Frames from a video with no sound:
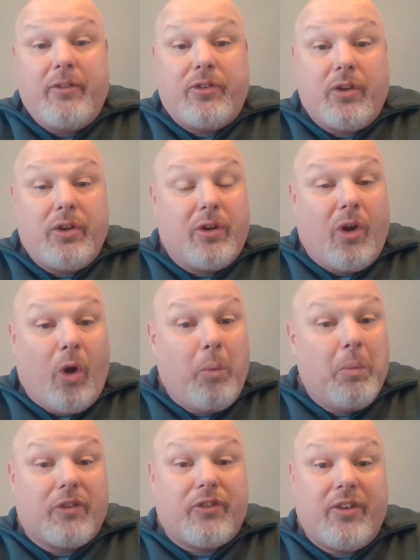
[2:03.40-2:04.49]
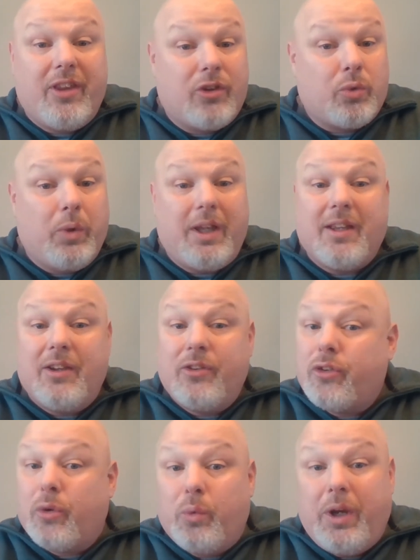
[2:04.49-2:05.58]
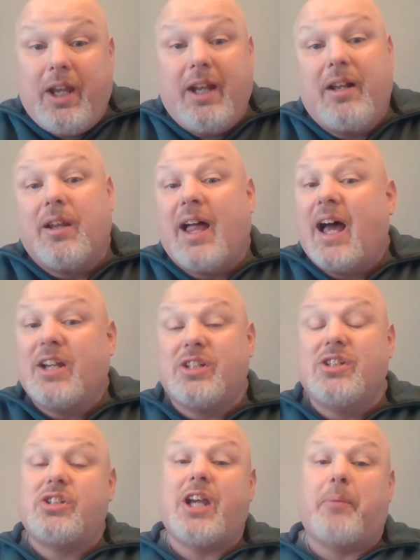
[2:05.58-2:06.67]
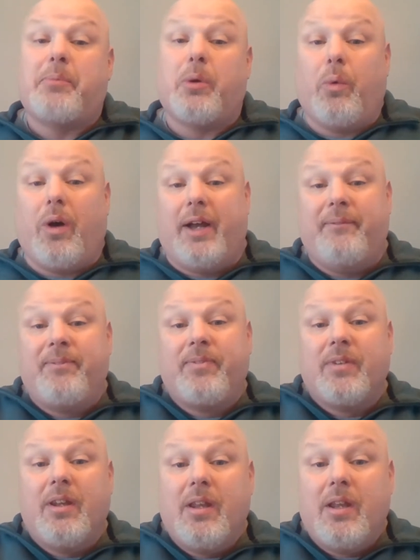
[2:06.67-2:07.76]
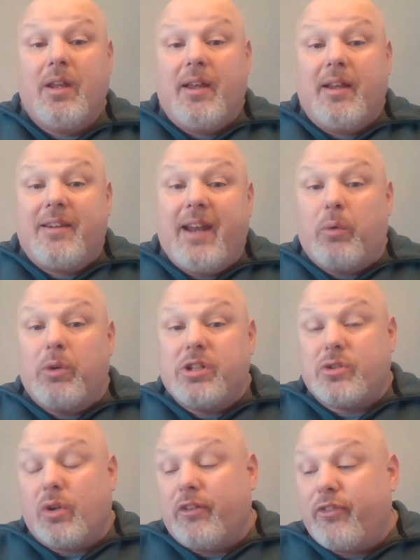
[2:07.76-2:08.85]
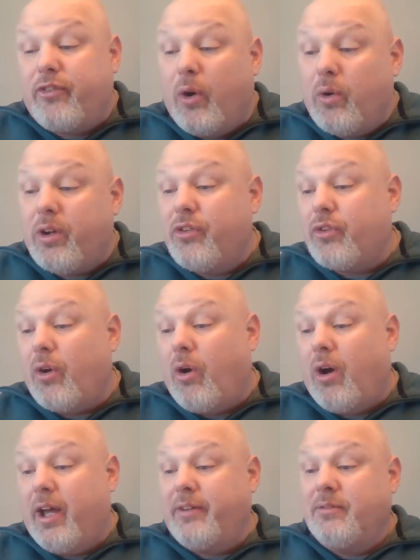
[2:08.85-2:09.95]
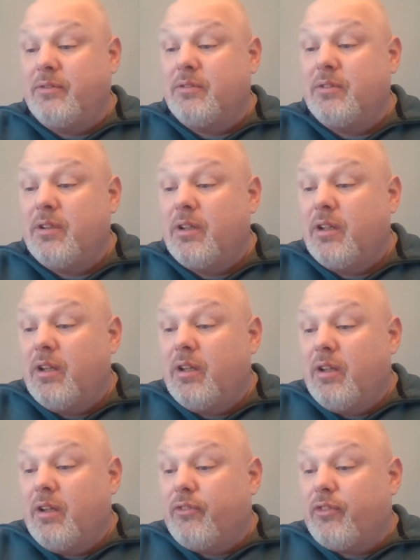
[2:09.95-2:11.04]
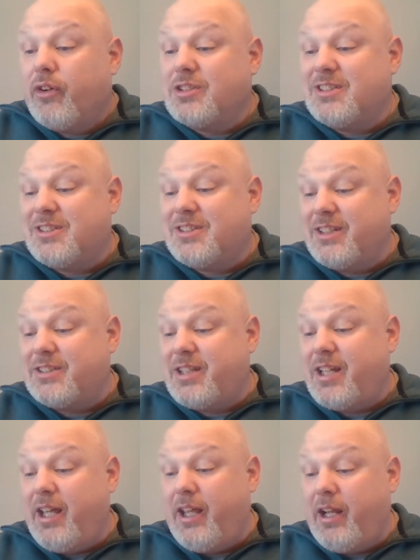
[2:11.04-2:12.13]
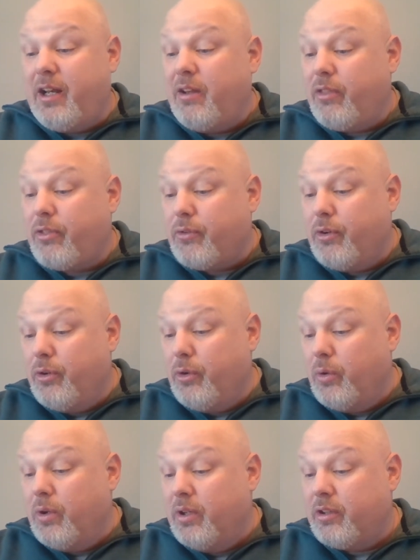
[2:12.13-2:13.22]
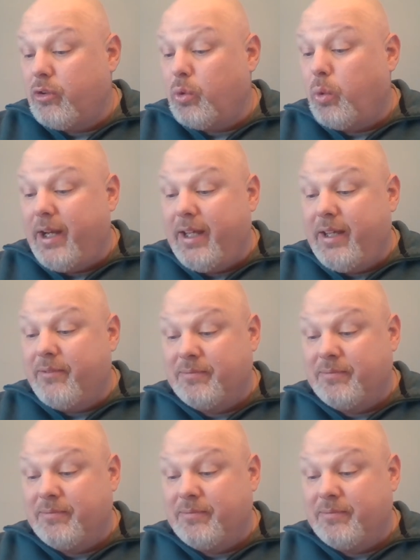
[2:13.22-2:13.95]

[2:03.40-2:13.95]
so your homework for this week is to read Colossians chapter 1. Today we're just going to focus on verses 16 through 20.